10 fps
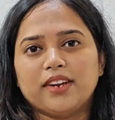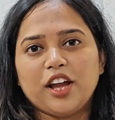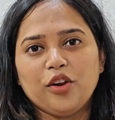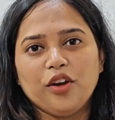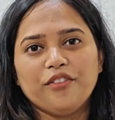
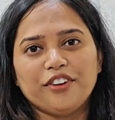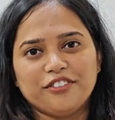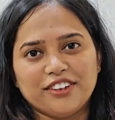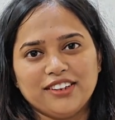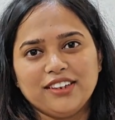Hello
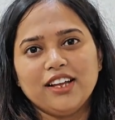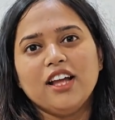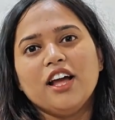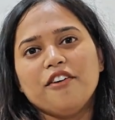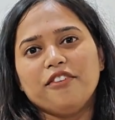everyone,
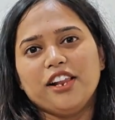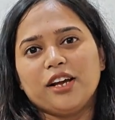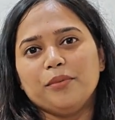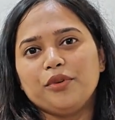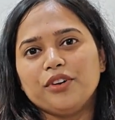
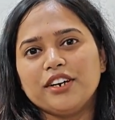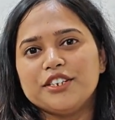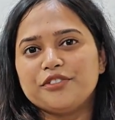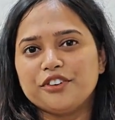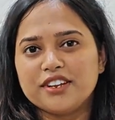welcome to
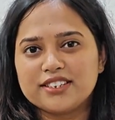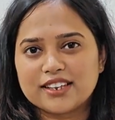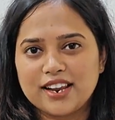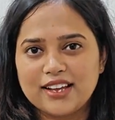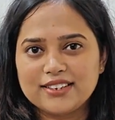Kids
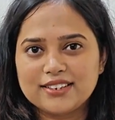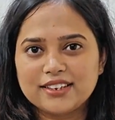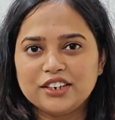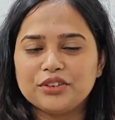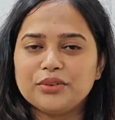Phonics
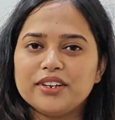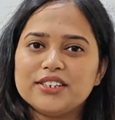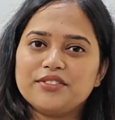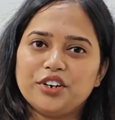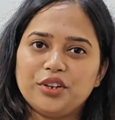class. In
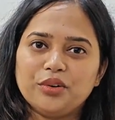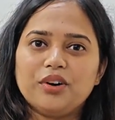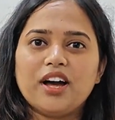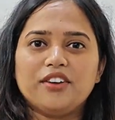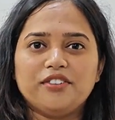today's
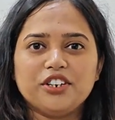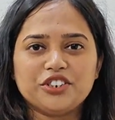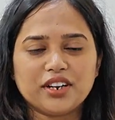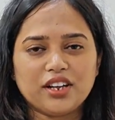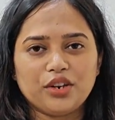video, I will
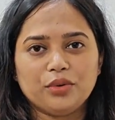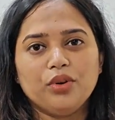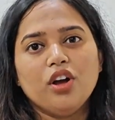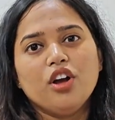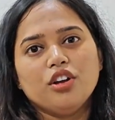share
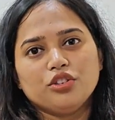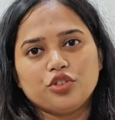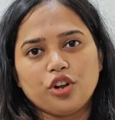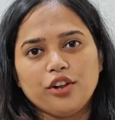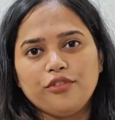you
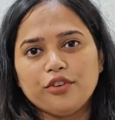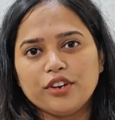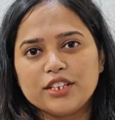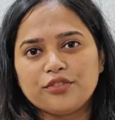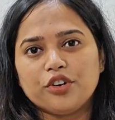Jolly
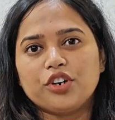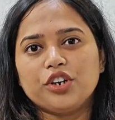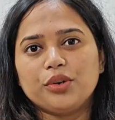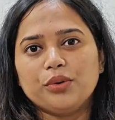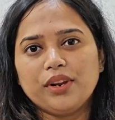Phonics
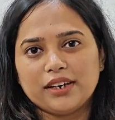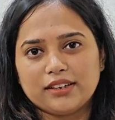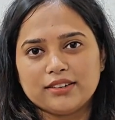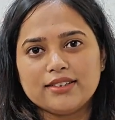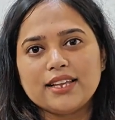42
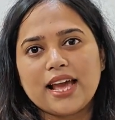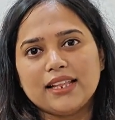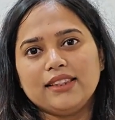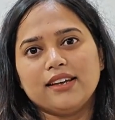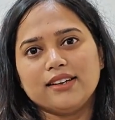letters
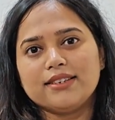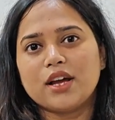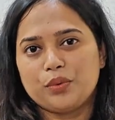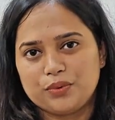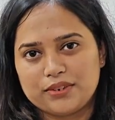and their
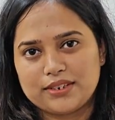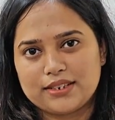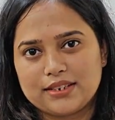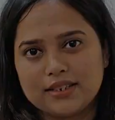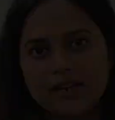
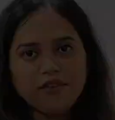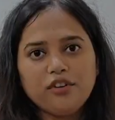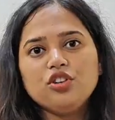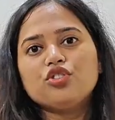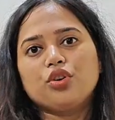sounds. I
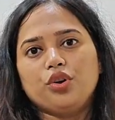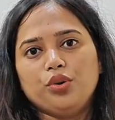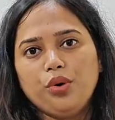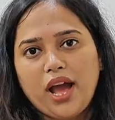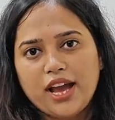will show
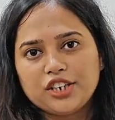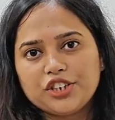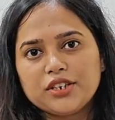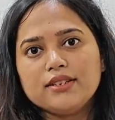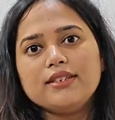you
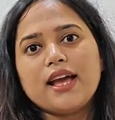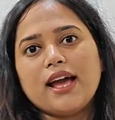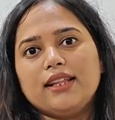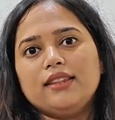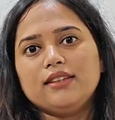actions
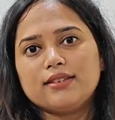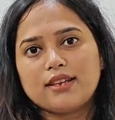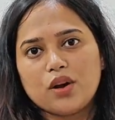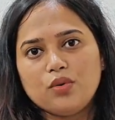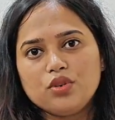and
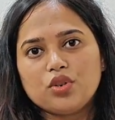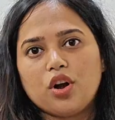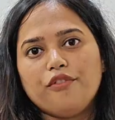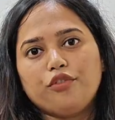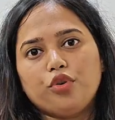sounds
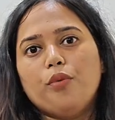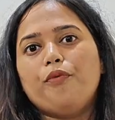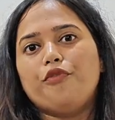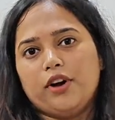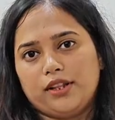of
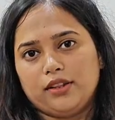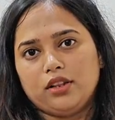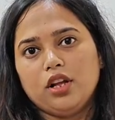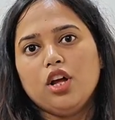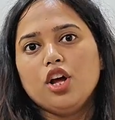Group
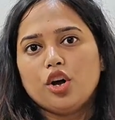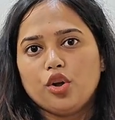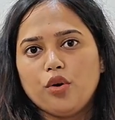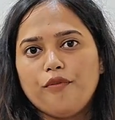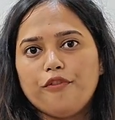1.
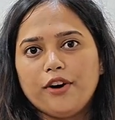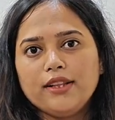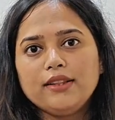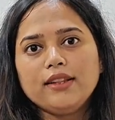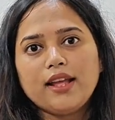Group
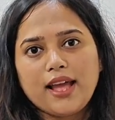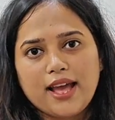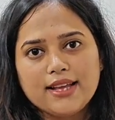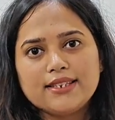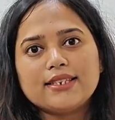1
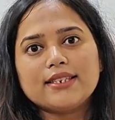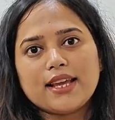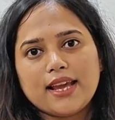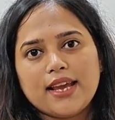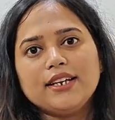
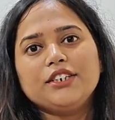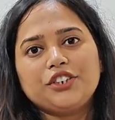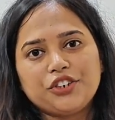S-A-T-I-P-N.